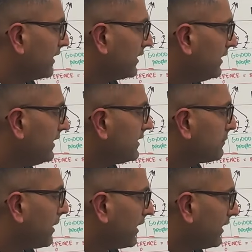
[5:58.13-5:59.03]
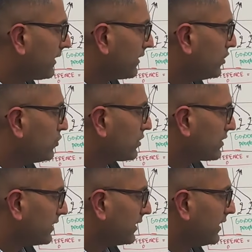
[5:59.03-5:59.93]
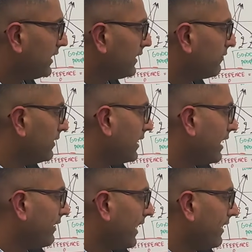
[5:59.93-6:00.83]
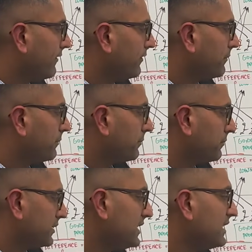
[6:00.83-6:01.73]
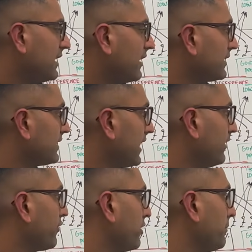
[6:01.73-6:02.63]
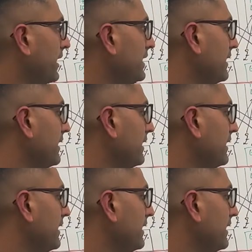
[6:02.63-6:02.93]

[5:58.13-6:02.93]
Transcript: these bucket users in green will now have CTRs assigned from any